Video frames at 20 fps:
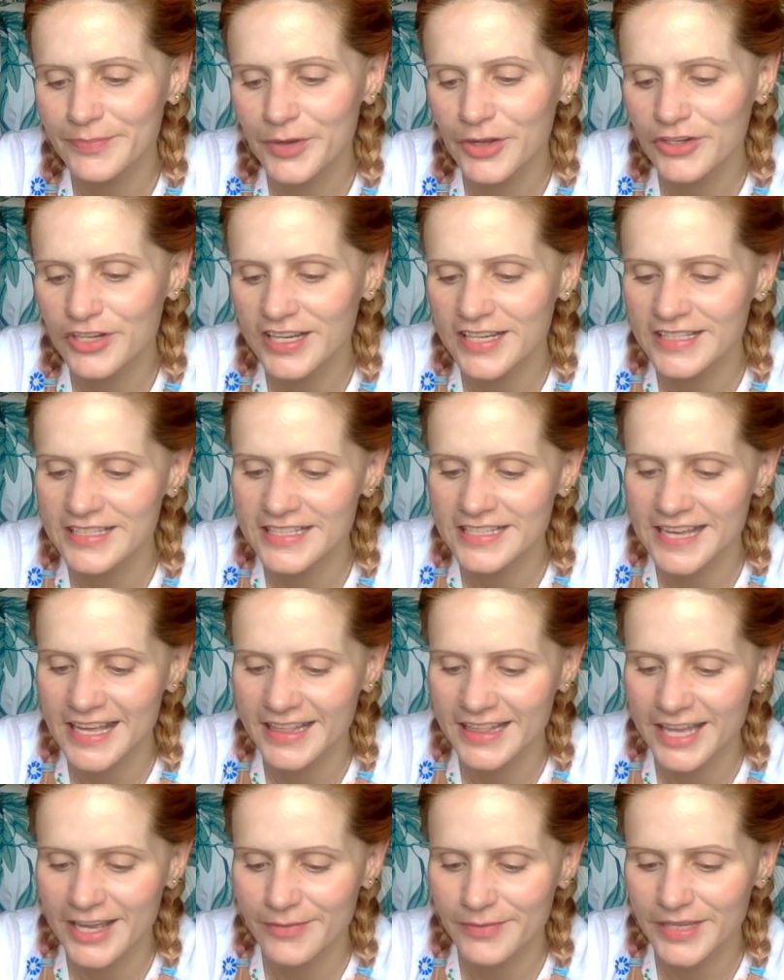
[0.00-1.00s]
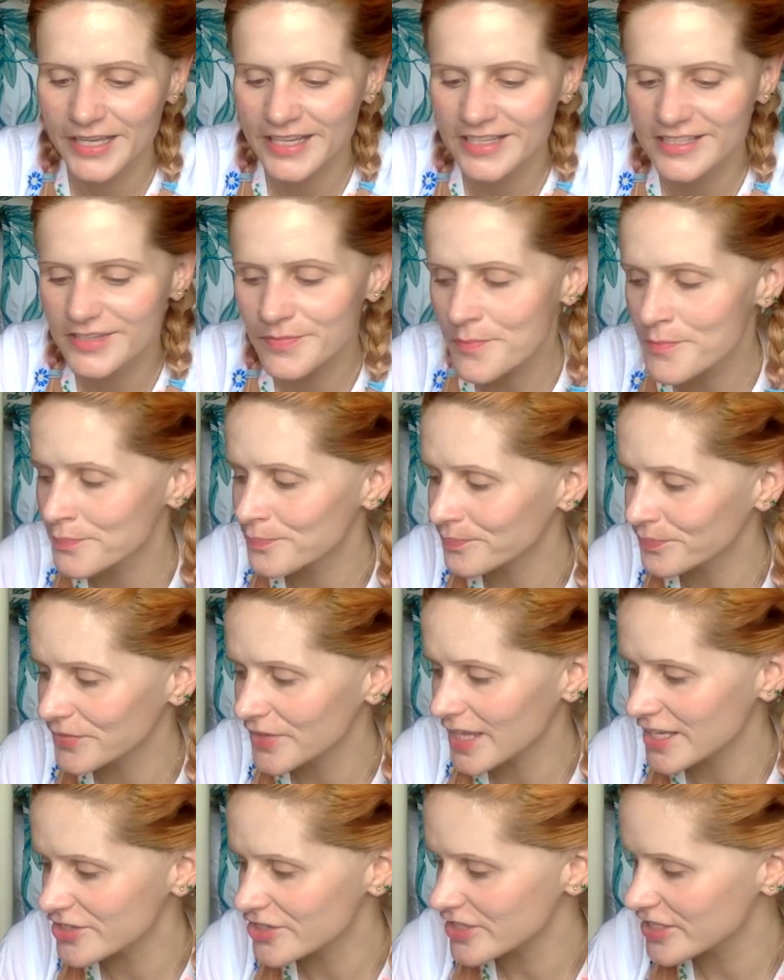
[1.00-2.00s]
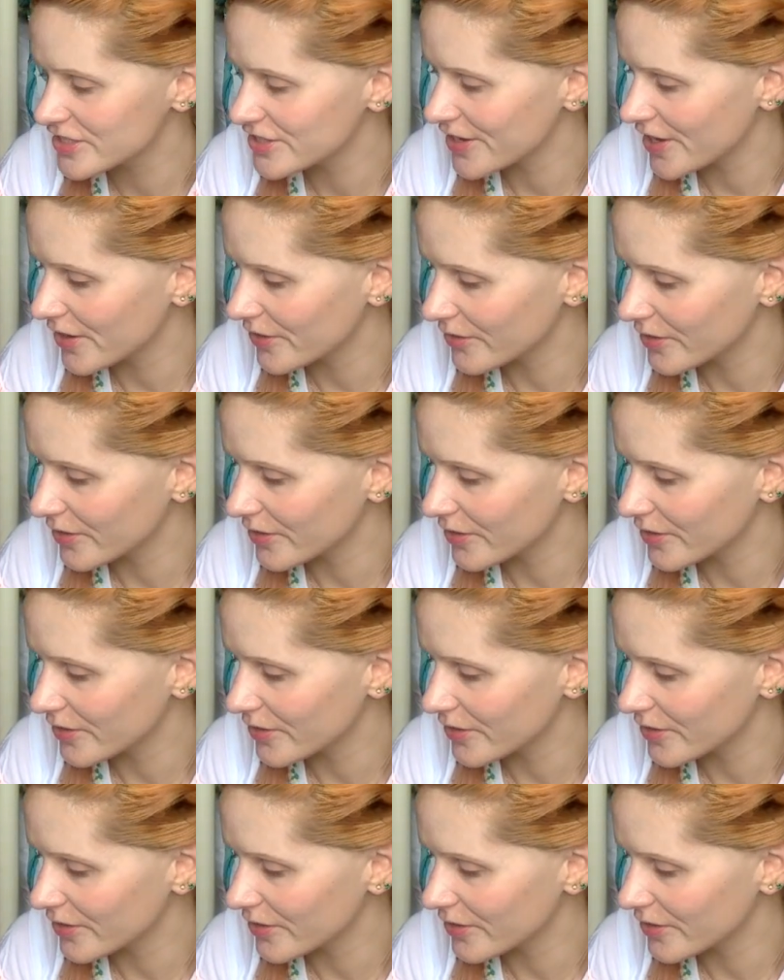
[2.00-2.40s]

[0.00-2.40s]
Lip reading: podcasts like that because they're just so